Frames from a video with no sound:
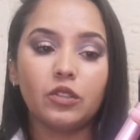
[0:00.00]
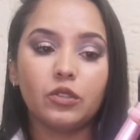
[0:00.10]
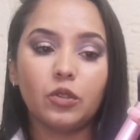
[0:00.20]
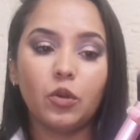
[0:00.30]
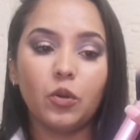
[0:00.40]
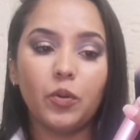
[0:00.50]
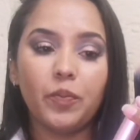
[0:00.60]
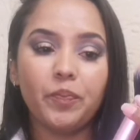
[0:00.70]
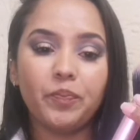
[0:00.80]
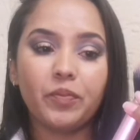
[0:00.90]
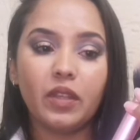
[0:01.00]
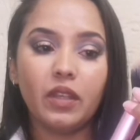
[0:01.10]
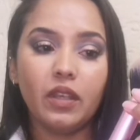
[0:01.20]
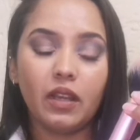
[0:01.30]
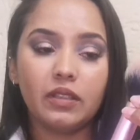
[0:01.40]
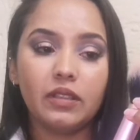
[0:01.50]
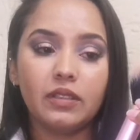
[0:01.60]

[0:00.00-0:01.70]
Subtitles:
So yeah,